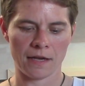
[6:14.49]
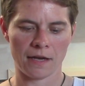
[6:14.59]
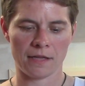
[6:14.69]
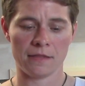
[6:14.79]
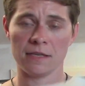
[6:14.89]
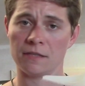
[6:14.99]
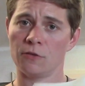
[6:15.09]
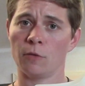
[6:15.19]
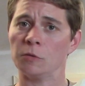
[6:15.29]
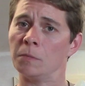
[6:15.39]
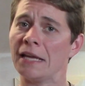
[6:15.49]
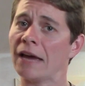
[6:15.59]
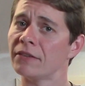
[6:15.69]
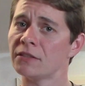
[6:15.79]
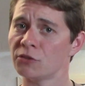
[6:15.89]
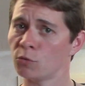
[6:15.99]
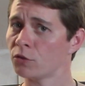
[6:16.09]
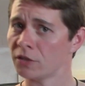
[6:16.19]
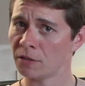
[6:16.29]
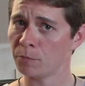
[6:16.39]
and this stops me having to
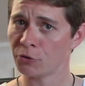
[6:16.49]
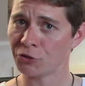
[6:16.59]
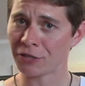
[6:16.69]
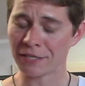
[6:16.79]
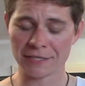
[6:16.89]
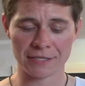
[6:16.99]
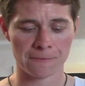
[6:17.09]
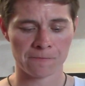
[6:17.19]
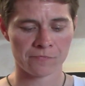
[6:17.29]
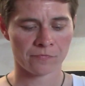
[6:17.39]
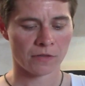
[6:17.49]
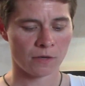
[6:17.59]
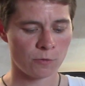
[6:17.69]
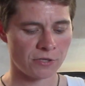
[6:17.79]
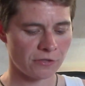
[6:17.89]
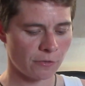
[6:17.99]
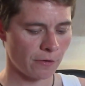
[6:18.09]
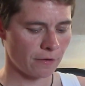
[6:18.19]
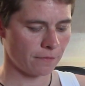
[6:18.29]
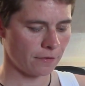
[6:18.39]
squat in the bushes, which, as I
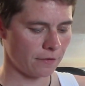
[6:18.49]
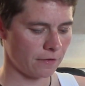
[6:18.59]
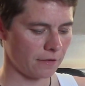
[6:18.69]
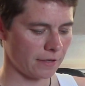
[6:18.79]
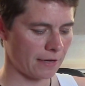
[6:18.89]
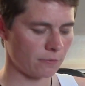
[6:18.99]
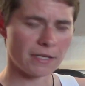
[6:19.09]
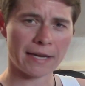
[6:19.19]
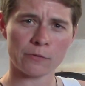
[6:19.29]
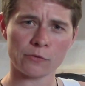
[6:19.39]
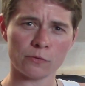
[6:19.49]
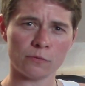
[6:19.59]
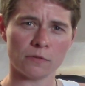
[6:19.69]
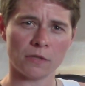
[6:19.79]
work for the county council,